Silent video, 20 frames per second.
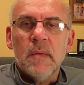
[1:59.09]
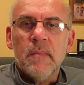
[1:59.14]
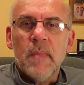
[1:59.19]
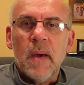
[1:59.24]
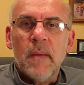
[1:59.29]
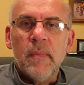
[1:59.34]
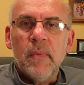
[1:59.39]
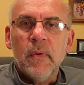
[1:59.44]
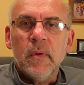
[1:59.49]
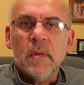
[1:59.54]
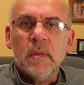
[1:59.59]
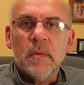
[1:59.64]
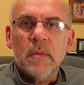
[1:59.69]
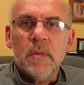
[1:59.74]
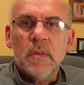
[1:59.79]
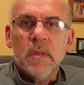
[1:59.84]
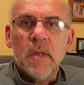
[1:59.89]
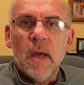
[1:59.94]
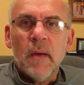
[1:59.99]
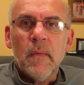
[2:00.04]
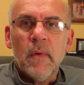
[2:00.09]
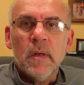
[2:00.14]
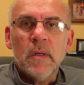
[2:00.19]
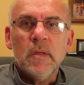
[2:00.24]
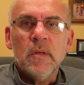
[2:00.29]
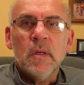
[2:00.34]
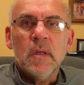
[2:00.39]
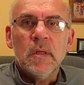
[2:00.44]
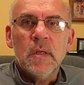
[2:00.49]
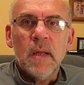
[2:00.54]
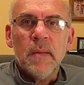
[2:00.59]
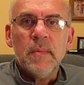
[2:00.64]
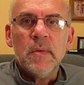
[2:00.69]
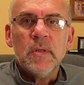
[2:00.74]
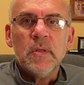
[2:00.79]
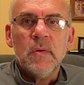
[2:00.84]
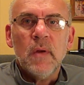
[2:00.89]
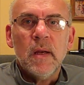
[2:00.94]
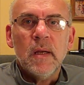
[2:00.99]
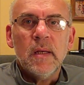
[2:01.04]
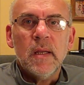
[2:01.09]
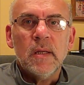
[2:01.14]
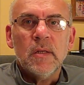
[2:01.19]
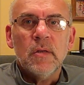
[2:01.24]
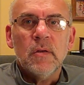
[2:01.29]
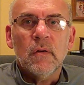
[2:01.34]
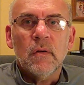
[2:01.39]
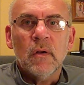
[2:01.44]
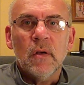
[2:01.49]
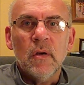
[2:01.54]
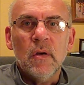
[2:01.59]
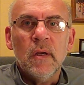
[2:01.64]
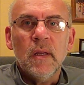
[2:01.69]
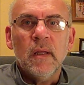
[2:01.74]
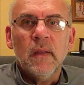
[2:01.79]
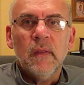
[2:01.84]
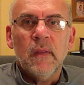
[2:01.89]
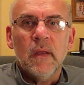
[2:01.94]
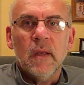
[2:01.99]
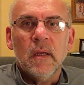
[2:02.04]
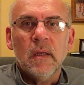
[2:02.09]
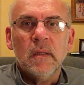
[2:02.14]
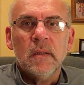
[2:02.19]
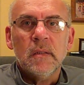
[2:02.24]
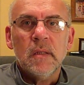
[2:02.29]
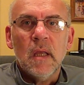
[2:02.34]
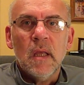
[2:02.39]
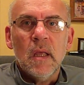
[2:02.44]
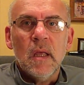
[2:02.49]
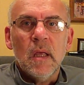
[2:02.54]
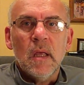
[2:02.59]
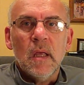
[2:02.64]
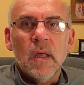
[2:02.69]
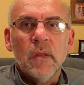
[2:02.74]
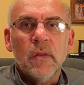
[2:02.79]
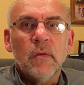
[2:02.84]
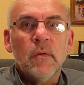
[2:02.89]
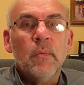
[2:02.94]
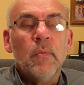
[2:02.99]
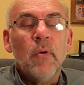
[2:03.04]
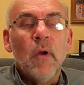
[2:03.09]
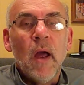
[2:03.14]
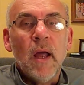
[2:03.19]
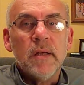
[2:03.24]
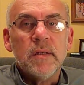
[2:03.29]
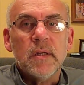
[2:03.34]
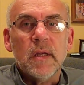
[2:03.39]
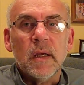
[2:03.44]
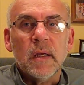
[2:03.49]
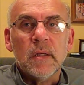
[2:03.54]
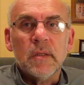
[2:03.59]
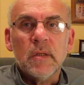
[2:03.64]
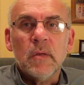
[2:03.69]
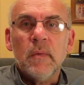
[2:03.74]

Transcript: I want you to demonstrate that you're learning things through projects.